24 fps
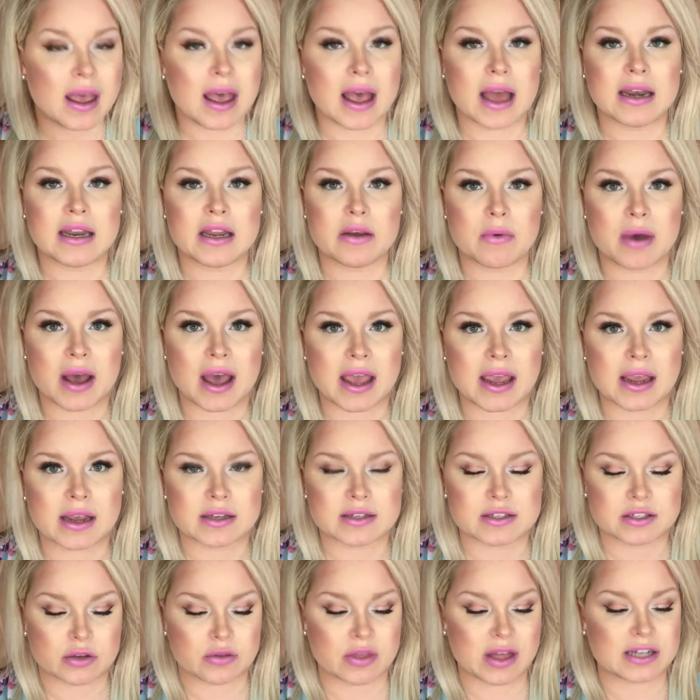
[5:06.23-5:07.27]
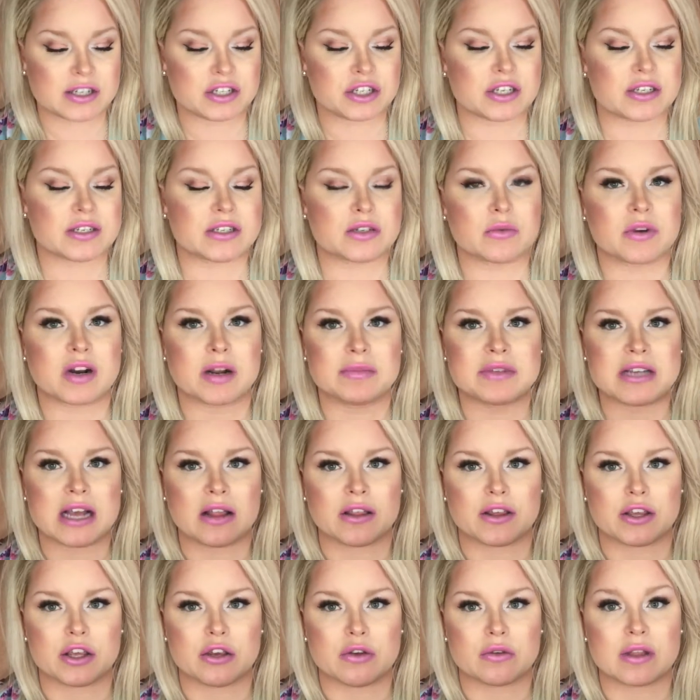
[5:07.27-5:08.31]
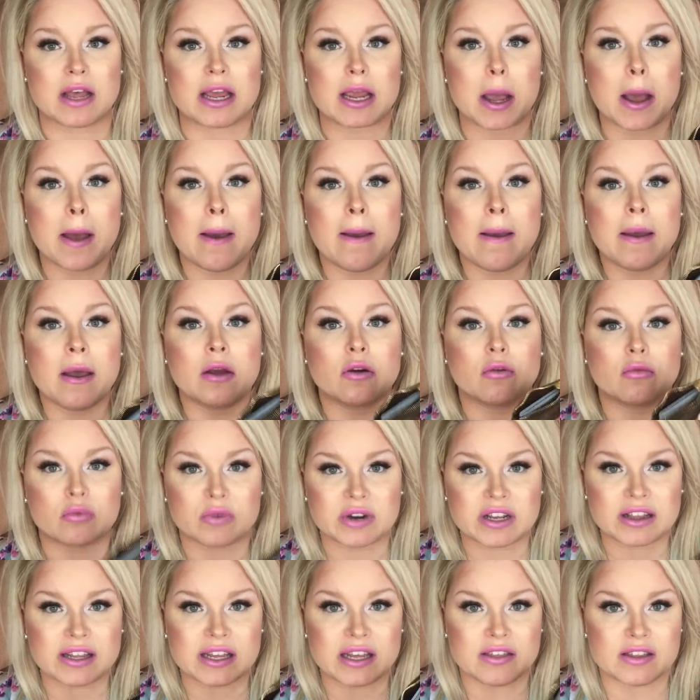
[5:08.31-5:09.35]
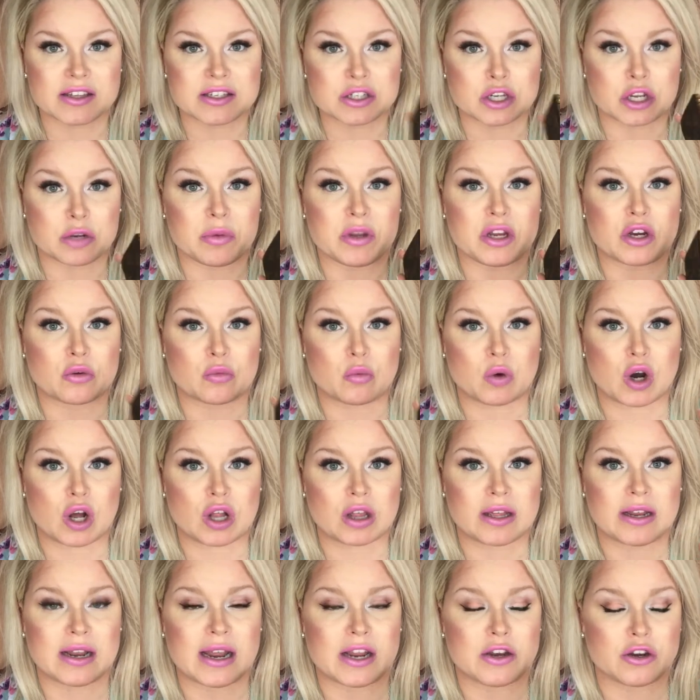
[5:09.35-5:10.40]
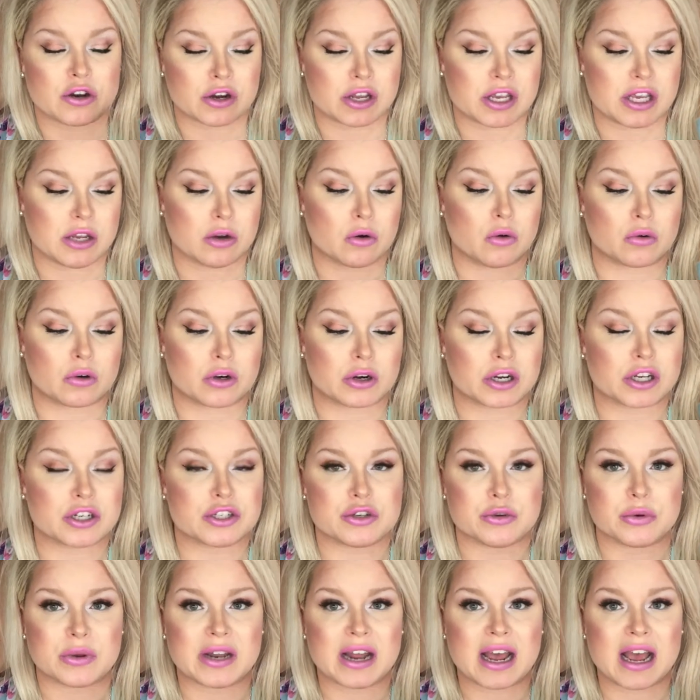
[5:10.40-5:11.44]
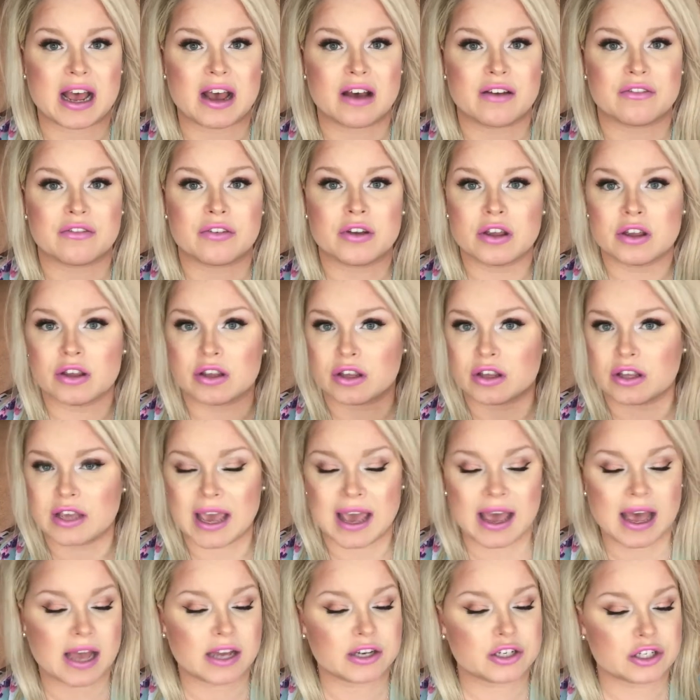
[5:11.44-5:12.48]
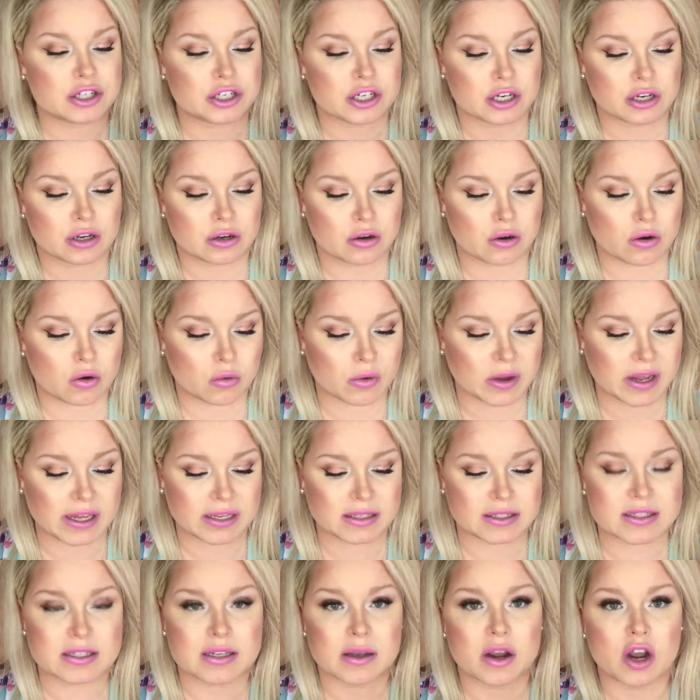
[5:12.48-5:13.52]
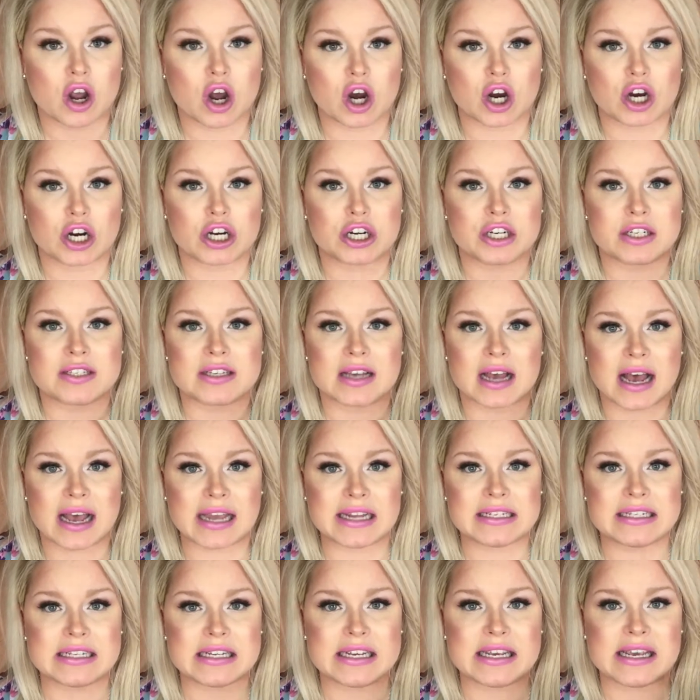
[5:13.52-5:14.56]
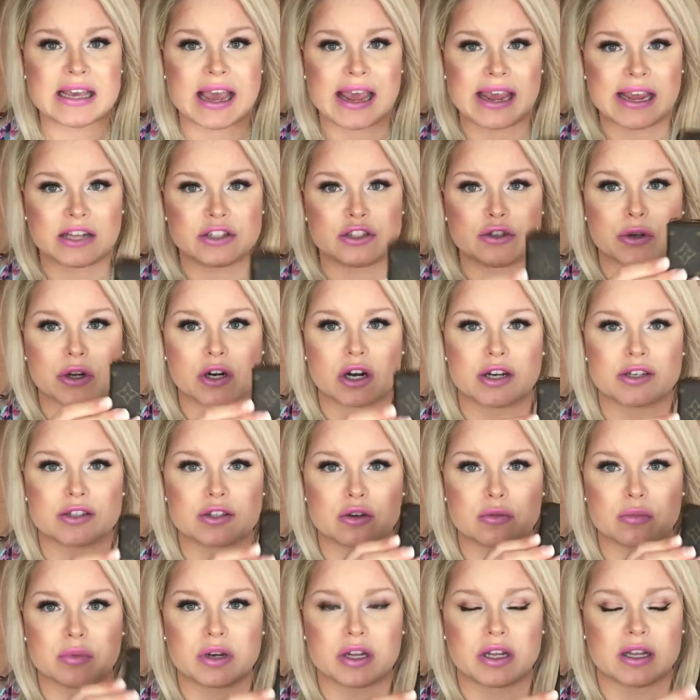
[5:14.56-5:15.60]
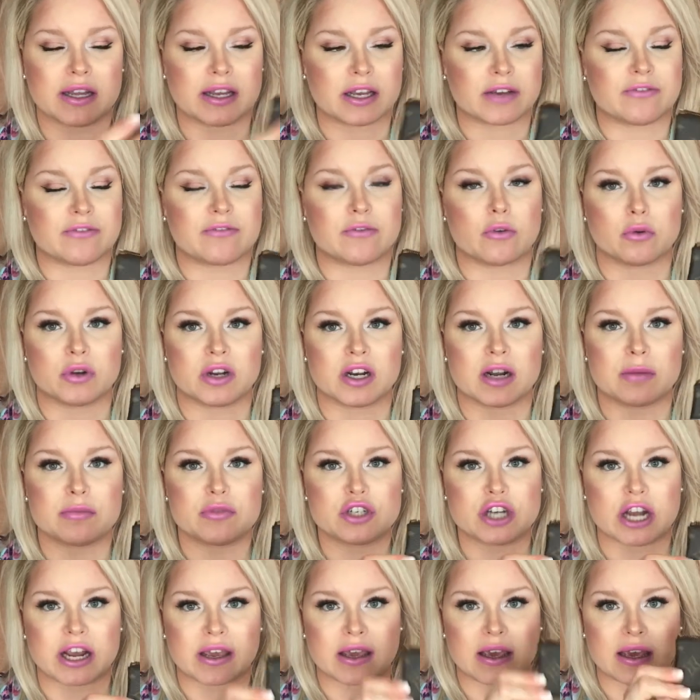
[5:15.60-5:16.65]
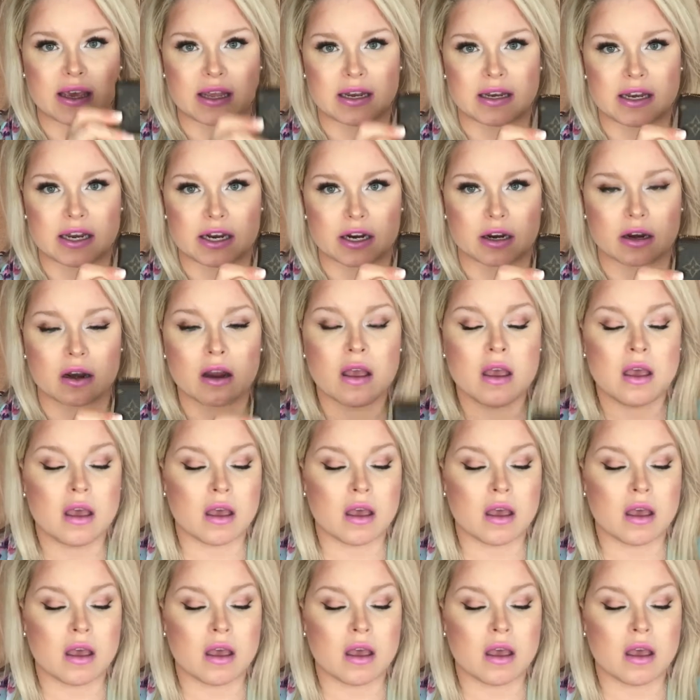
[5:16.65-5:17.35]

Anyway, so that's just what I'm telling you. Like, really, this could be your wallet and your key holder because you could have cash, coins, cards, ID, and you could also put like a folded up check in here.